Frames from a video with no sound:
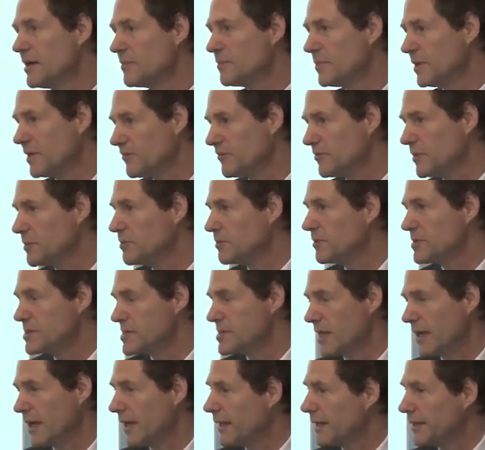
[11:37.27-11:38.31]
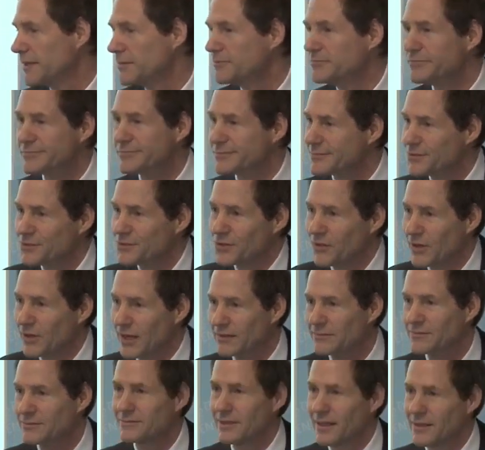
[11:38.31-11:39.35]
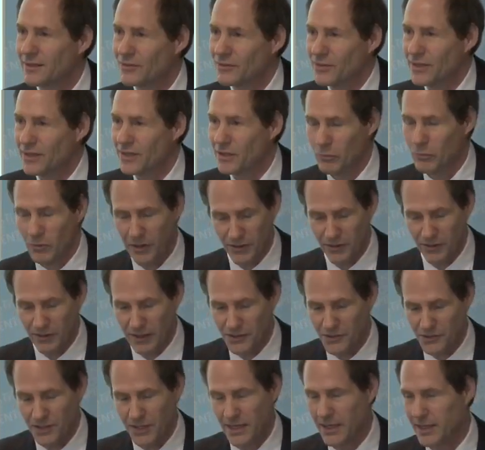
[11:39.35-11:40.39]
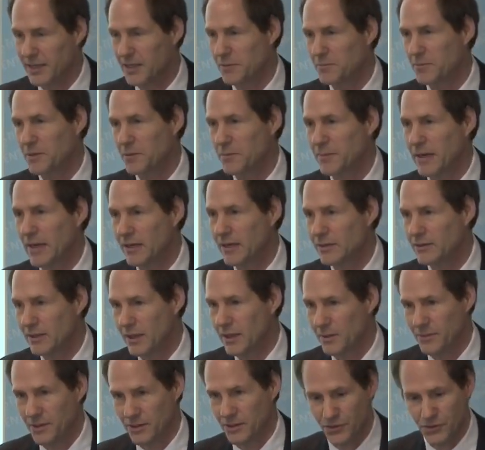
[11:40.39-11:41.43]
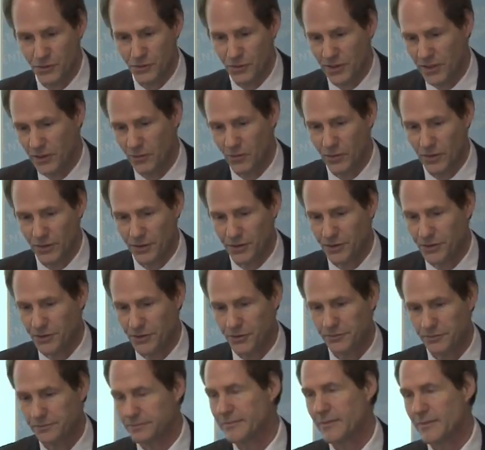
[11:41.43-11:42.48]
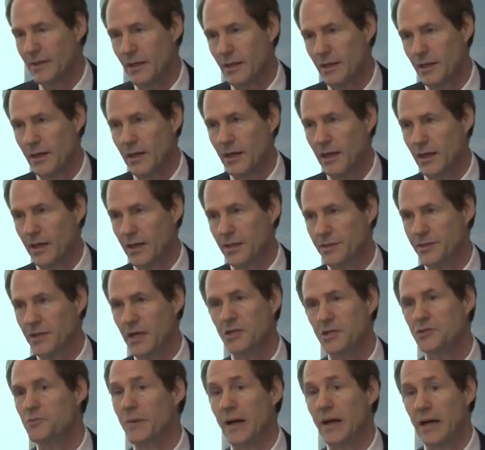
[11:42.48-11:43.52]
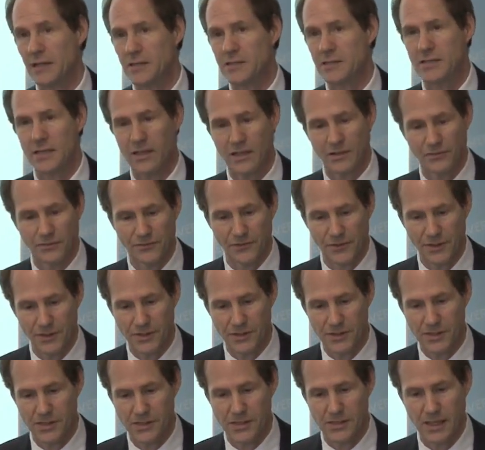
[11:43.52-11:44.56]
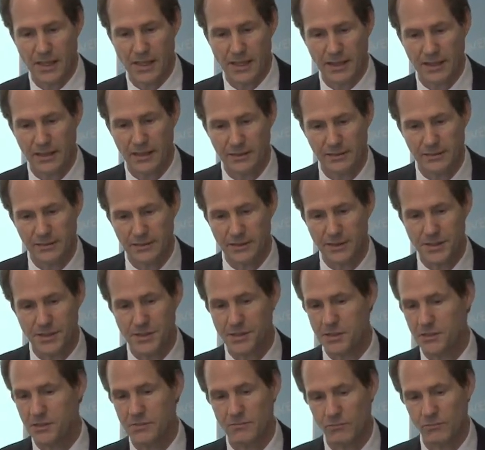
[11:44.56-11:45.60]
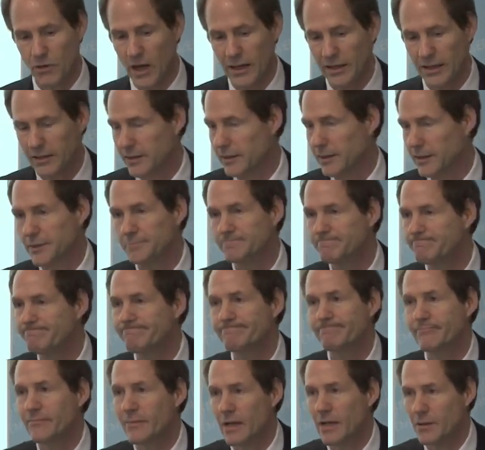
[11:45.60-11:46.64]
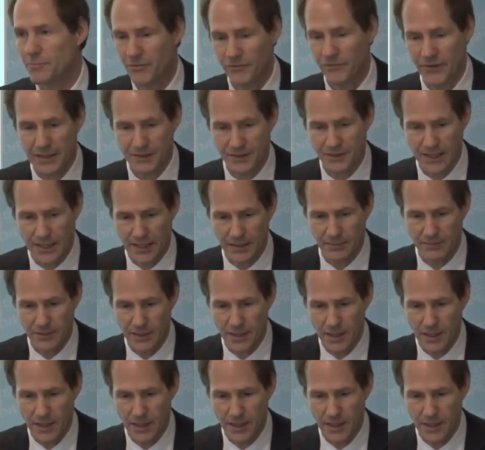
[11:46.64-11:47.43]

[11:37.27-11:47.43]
But if people say, you know, I don't care what you're educating me about, I'm going to do what I want to do, a nudge by itself is not going to prevent that.